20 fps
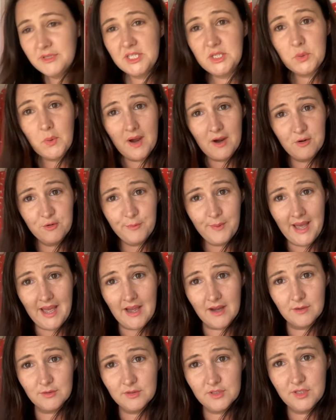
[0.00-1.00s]
was
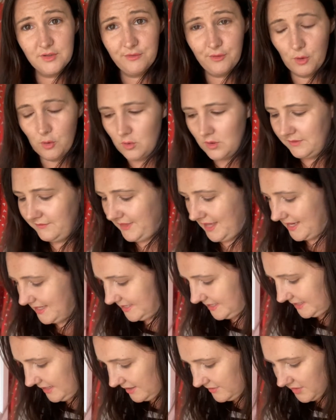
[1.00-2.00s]
£12 for all of that
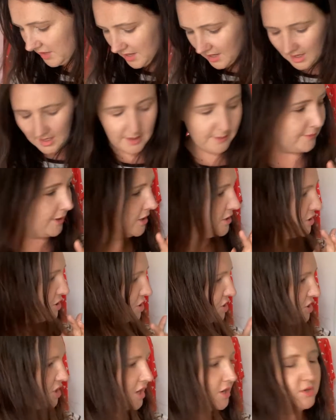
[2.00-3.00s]
stuff. And I'm going to
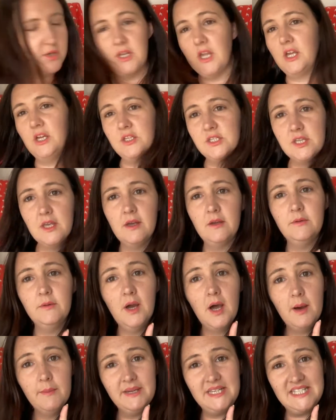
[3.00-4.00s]
show you. So
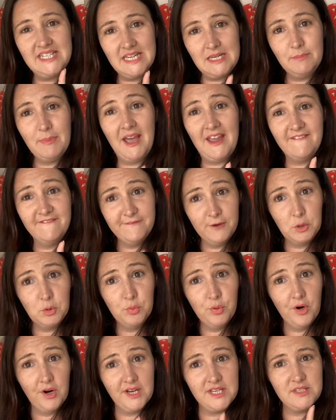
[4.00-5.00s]
hubby did pay full
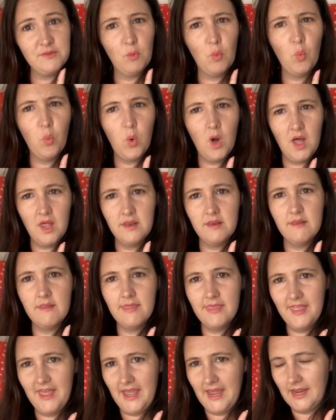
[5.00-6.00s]
price for
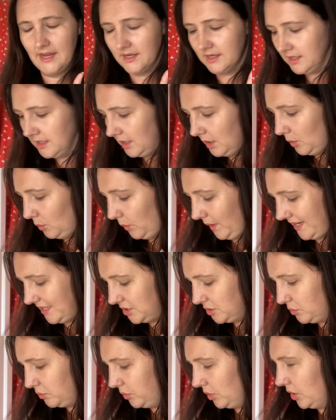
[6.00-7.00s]
one thing,
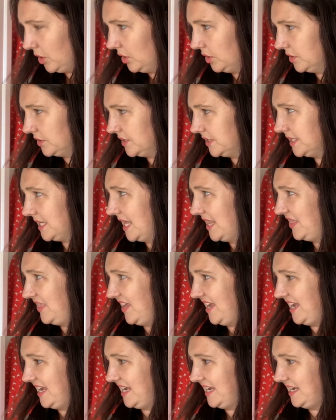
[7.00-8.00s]
which was
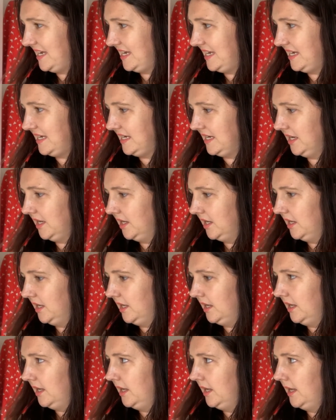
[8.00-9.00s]
the,
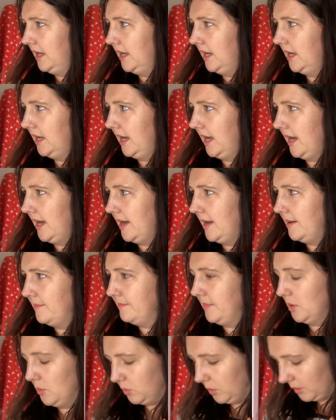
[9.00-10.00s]

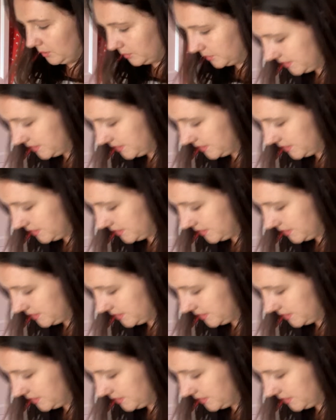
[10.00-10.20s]
what